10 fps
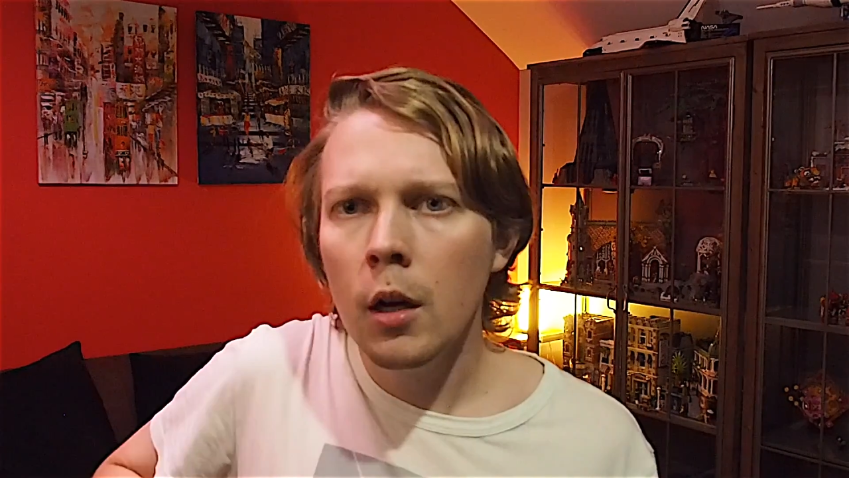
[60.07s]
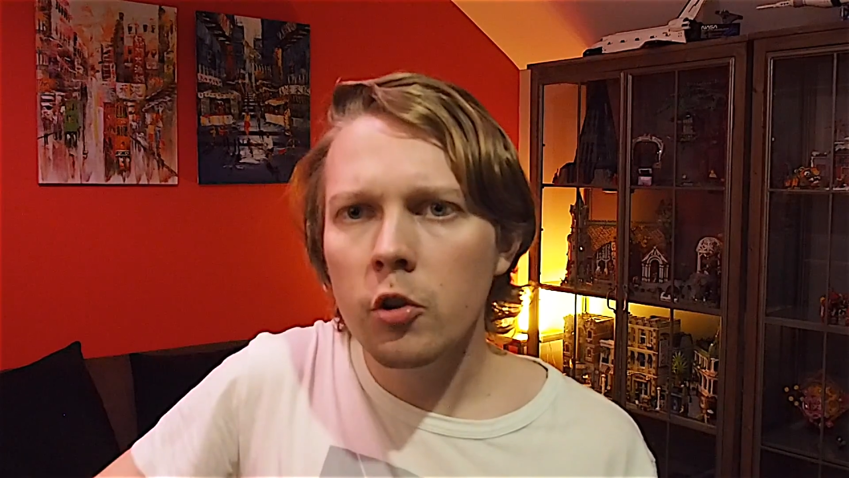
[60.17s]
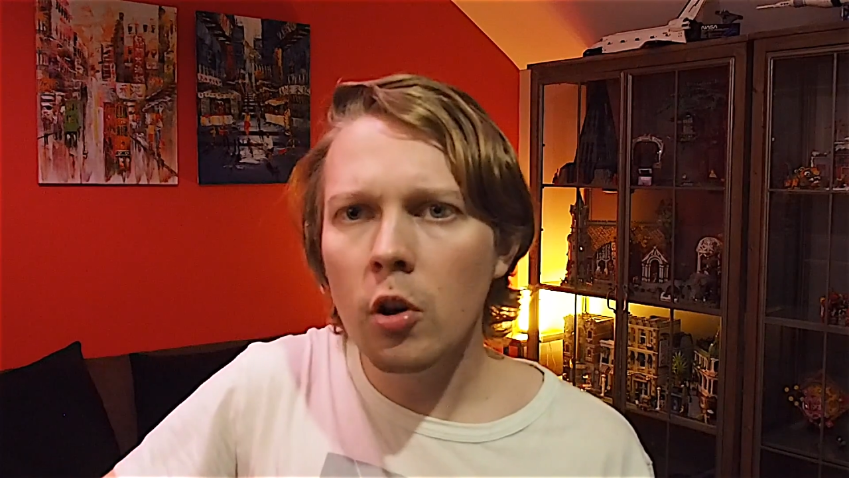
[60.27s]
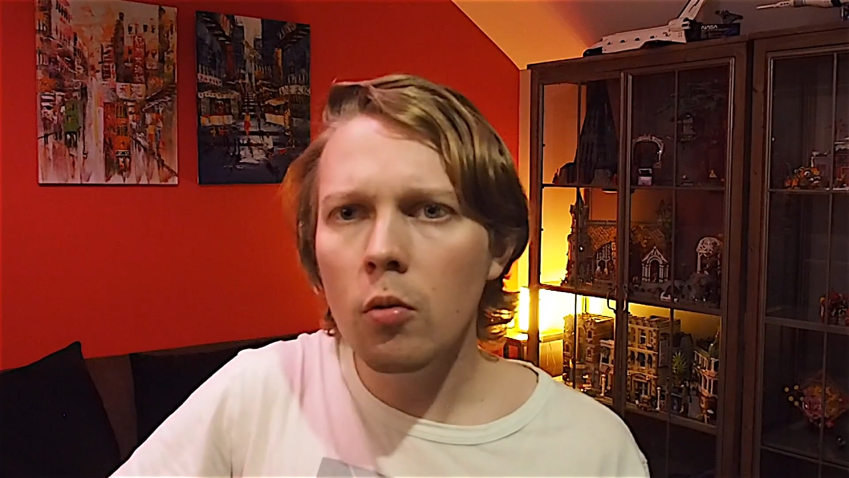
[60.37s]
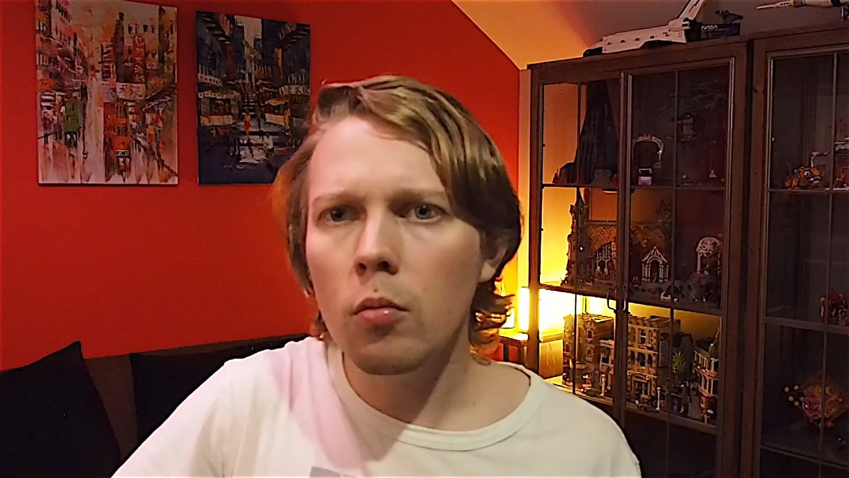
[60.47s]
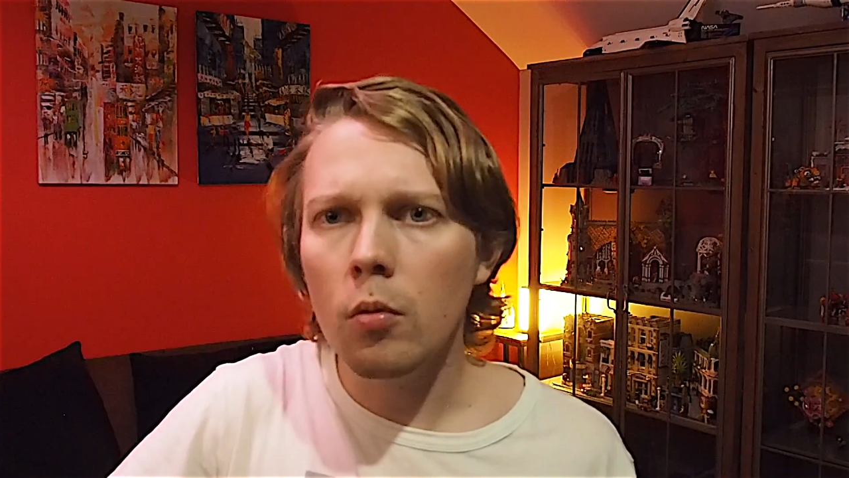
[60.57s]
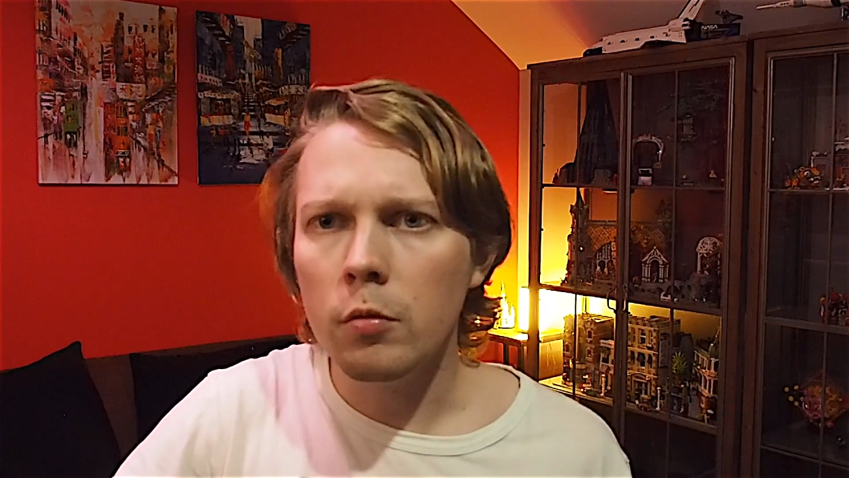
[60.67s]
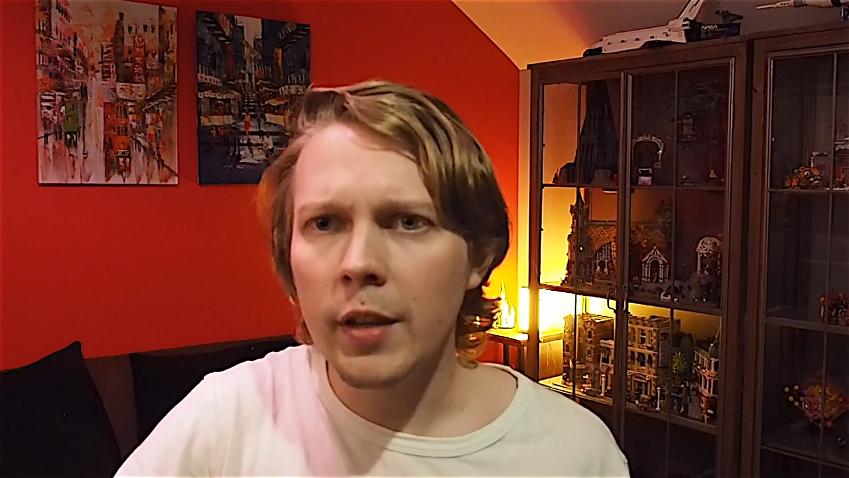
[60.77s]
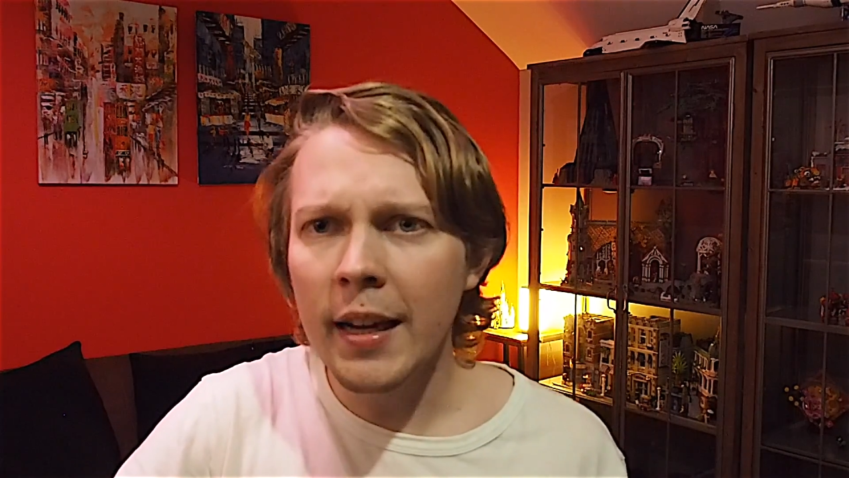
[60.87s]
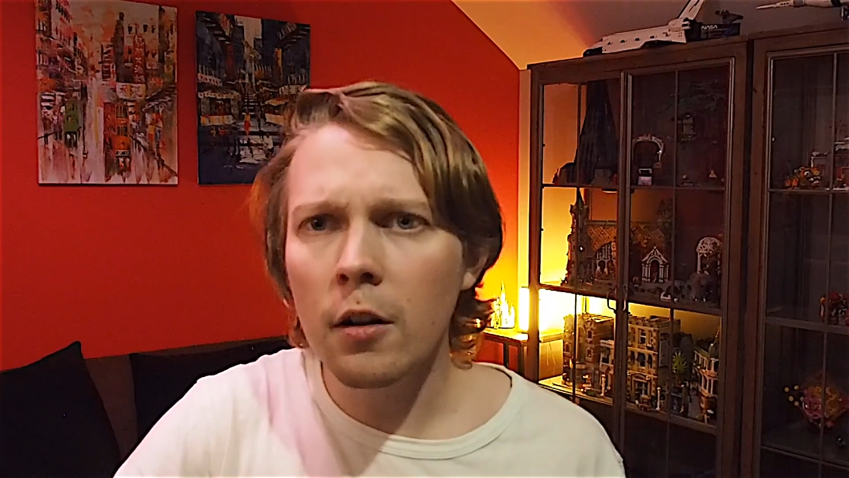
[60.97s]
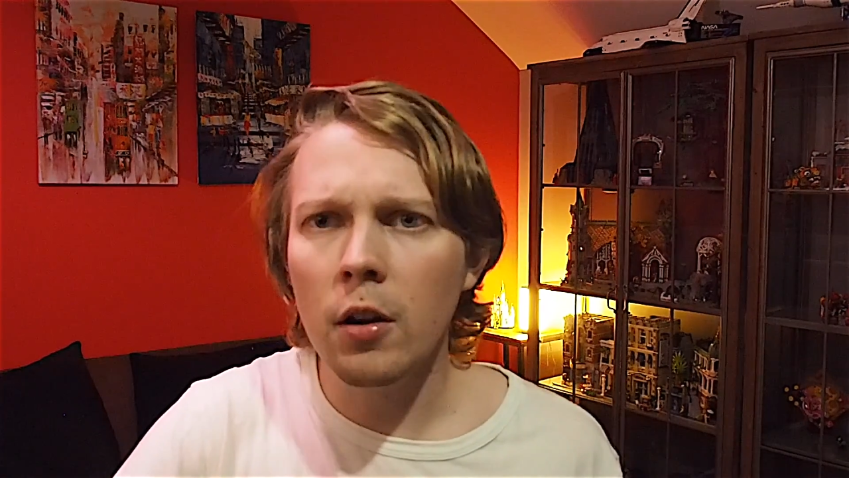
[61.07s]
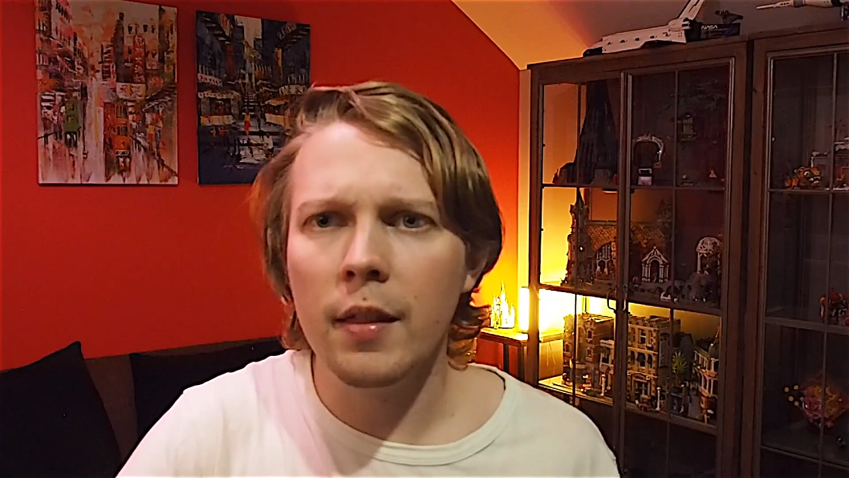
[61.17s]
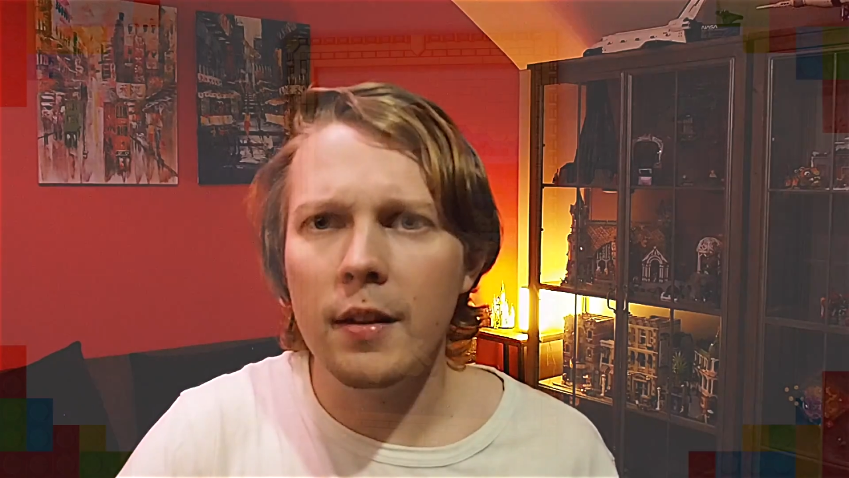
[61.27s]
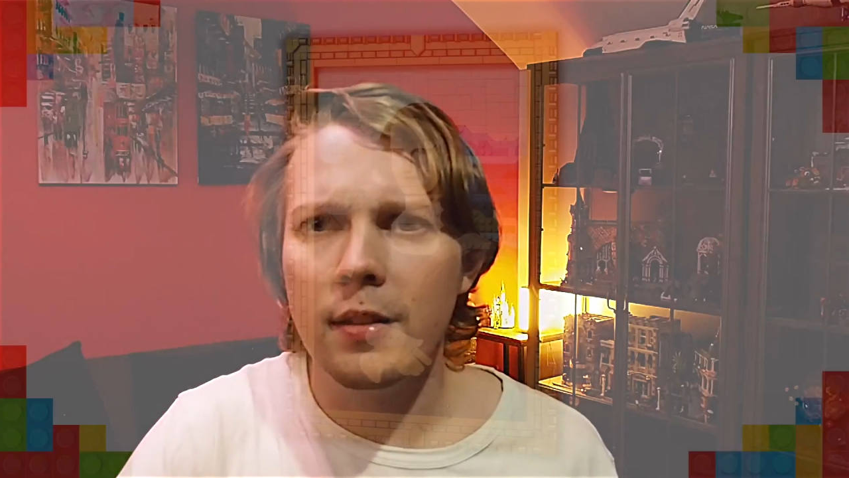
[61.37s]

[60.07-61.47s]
So, taking a look at this